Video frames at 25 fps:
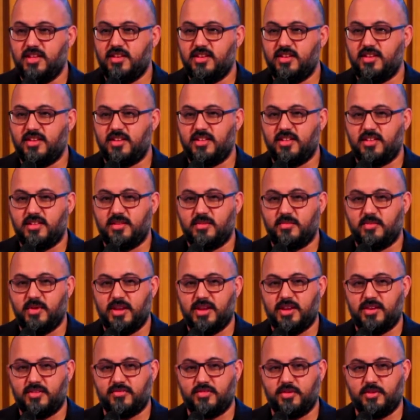in the
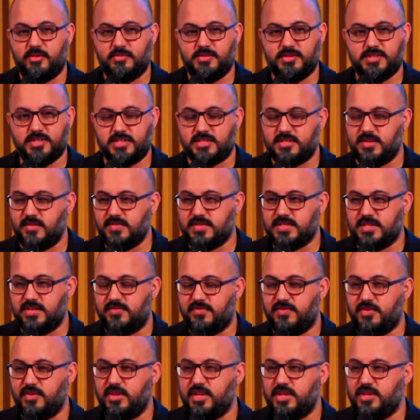waiting room. She's obviously
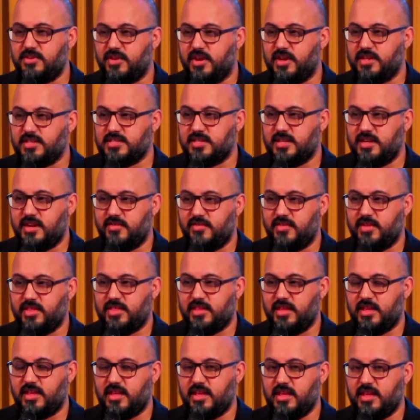fully dressed and
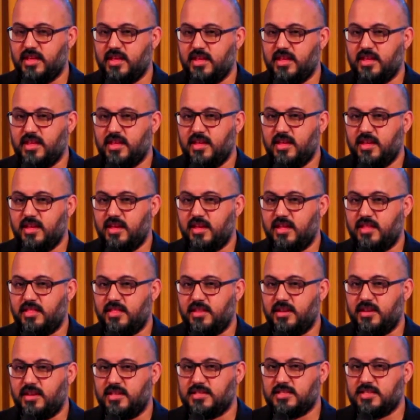everything. And
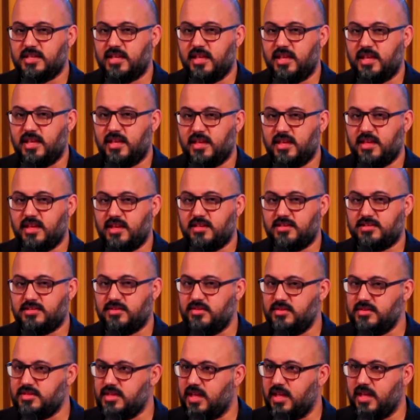then it's like, as
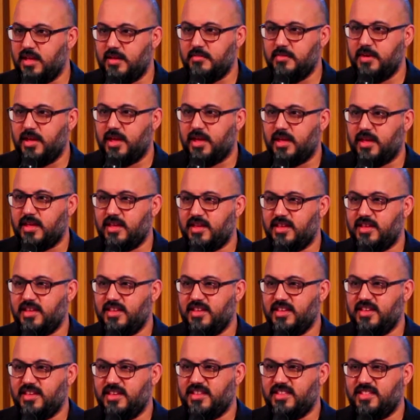soon as I come back,
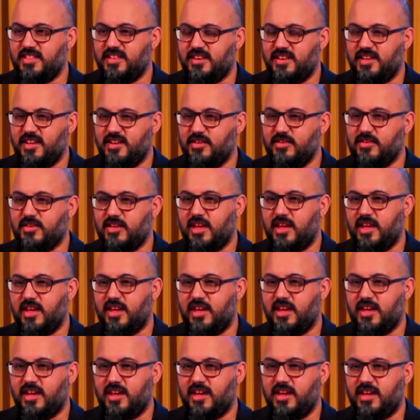then I look at
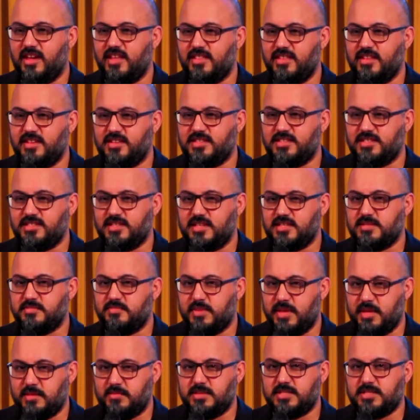her, and then she says,
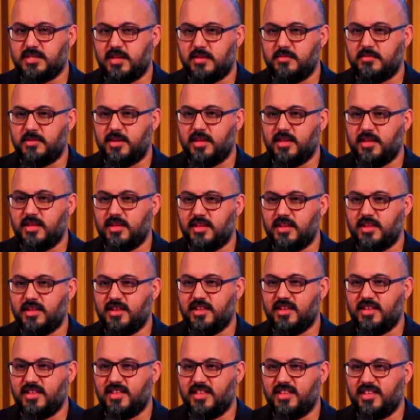baby's
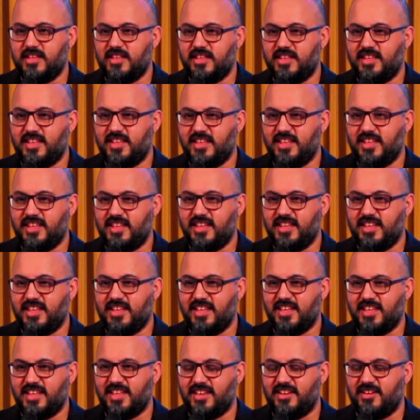
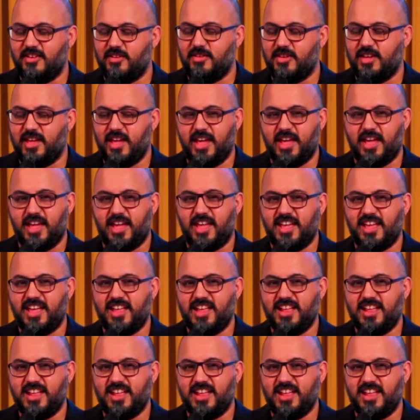coming. Okay.